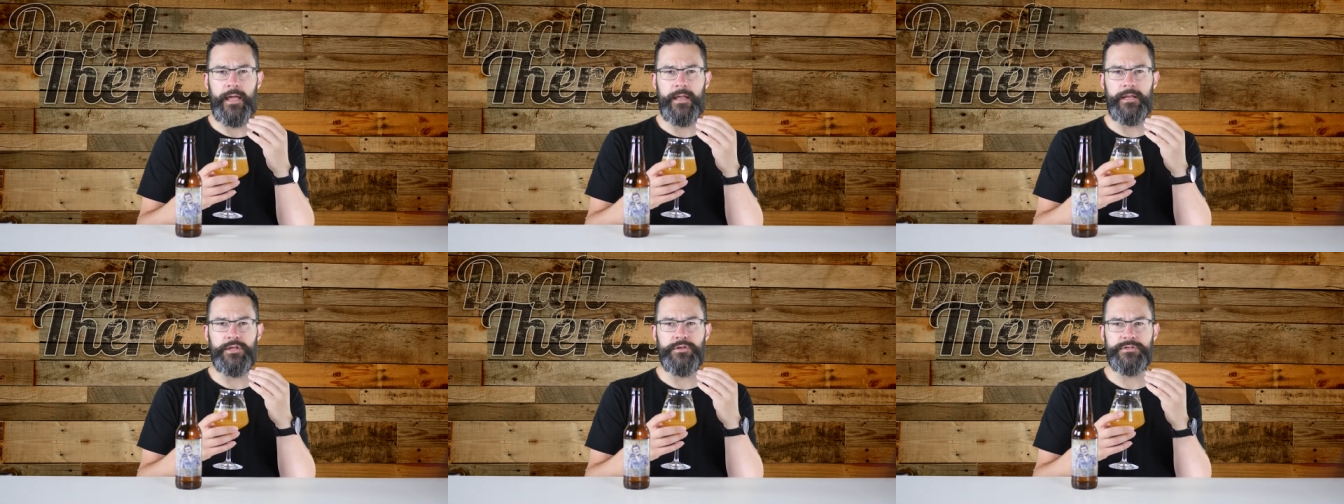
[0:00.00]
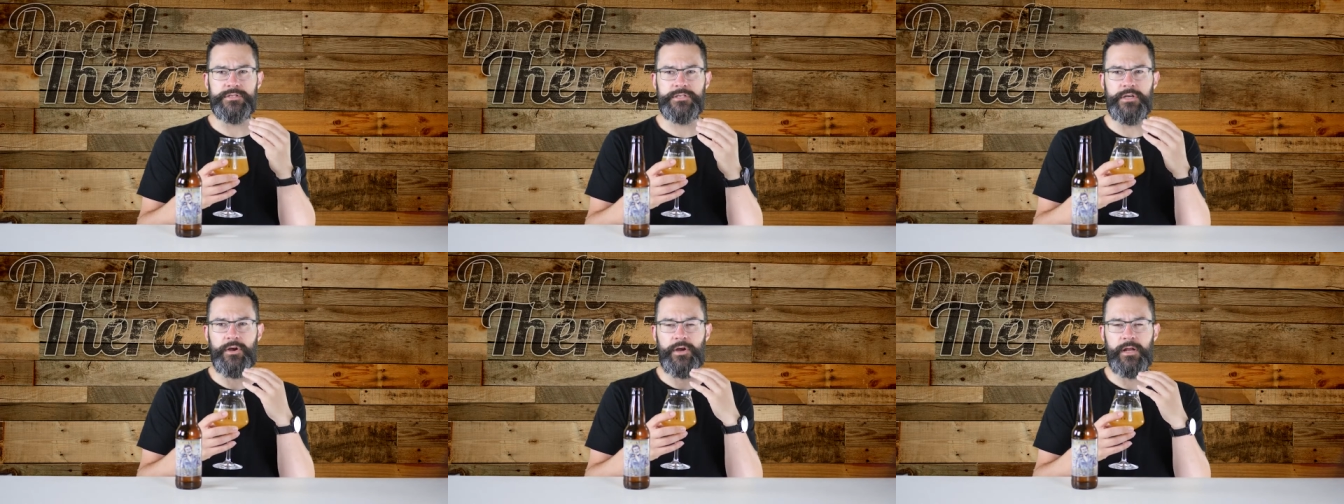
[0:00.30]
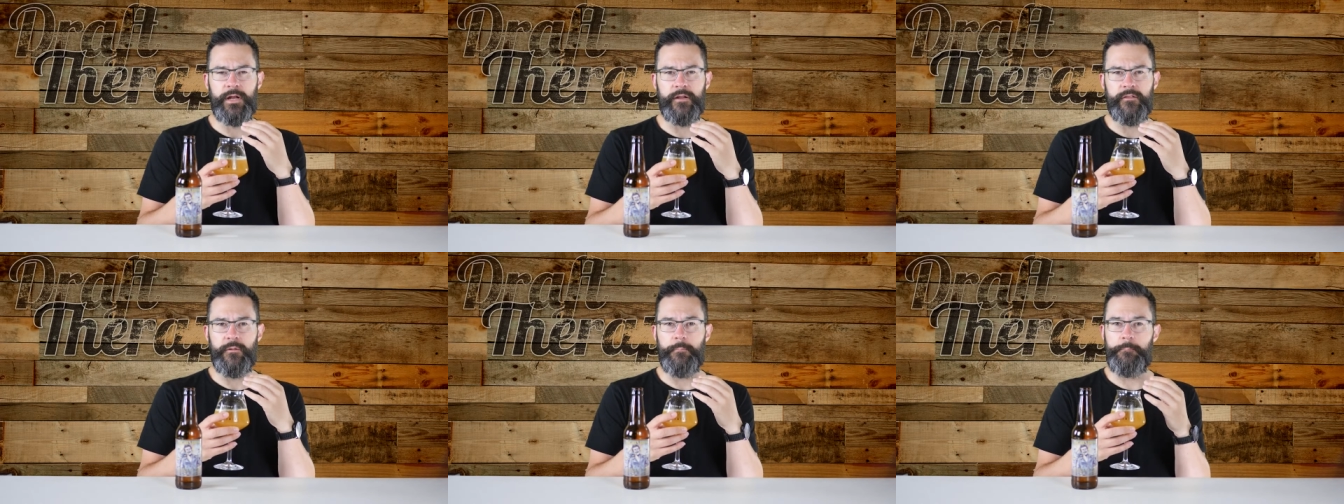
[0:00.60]
and you start
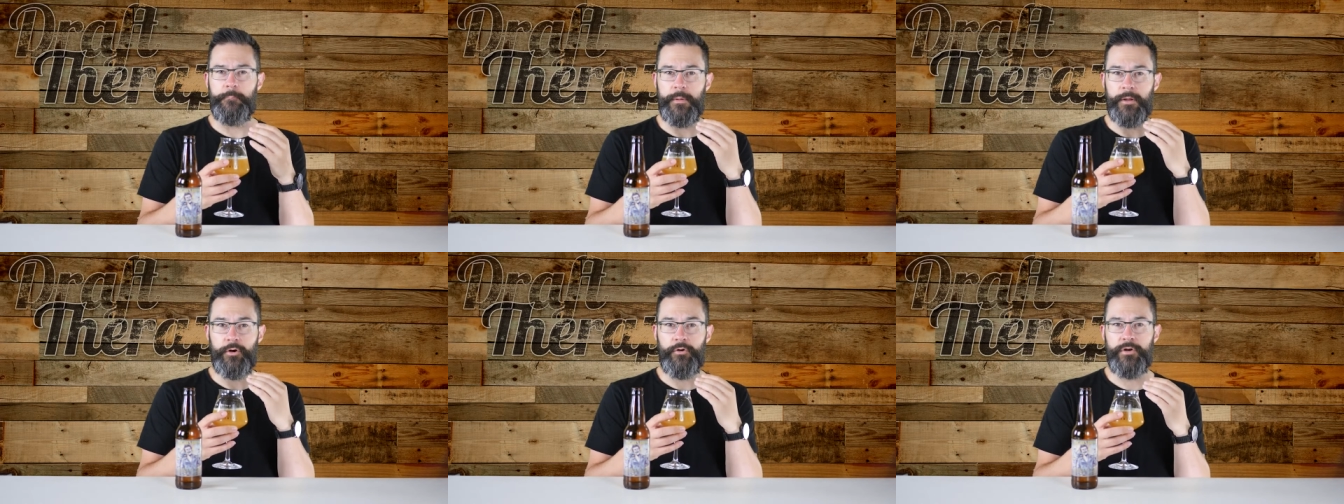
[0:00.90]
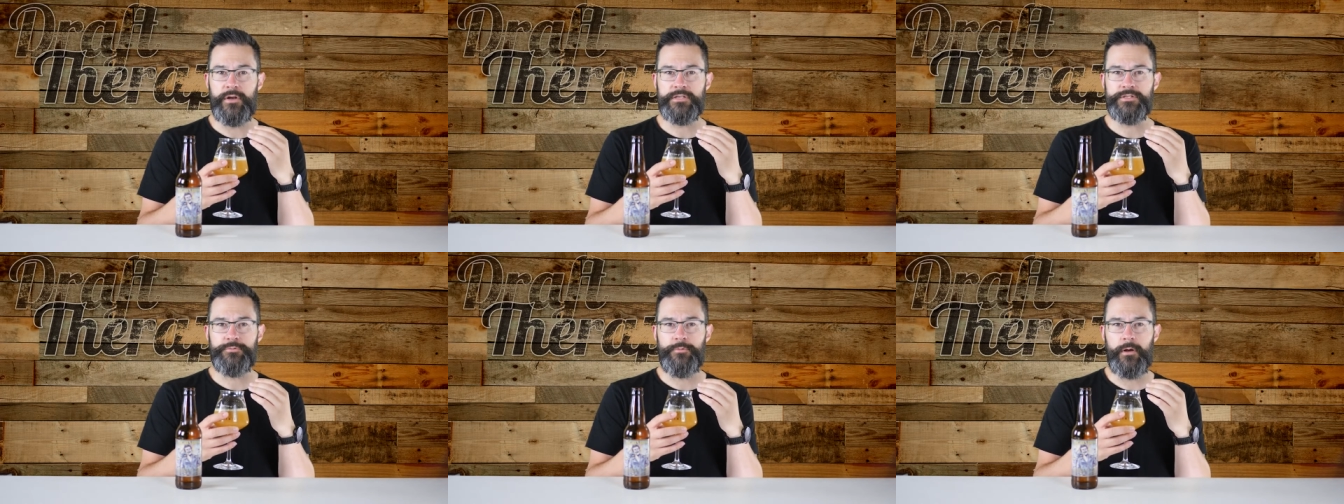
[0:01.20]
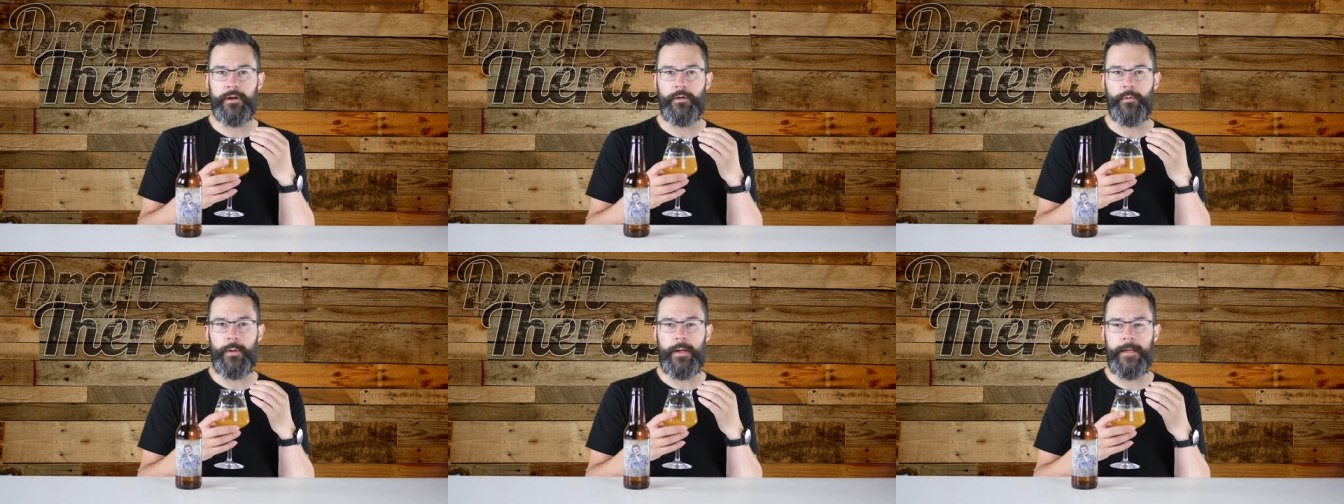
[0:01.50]
getting the bitterness
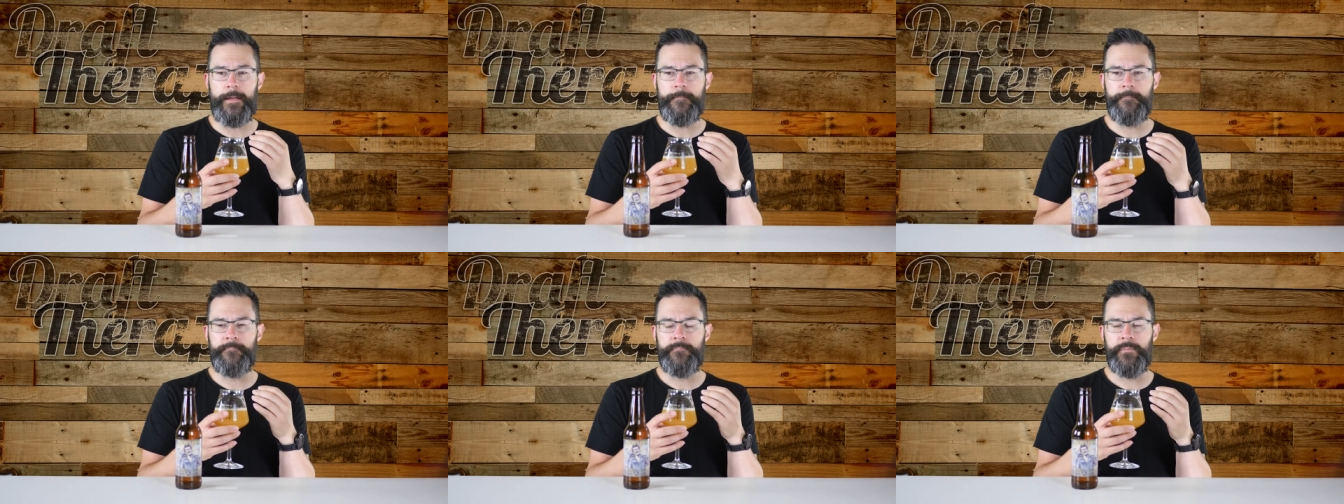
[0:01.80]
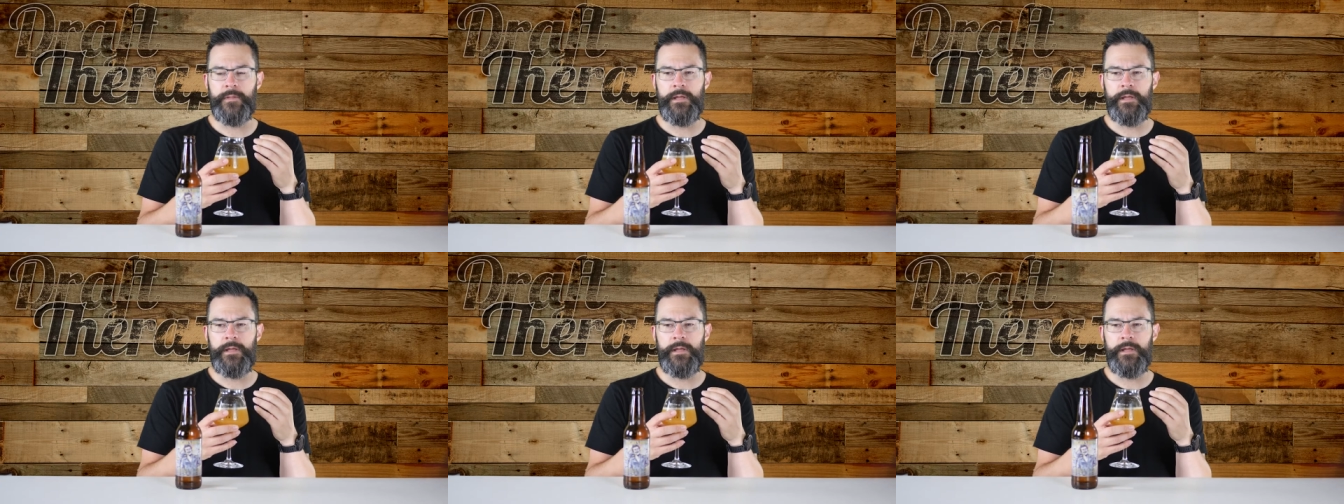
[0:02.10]
right away.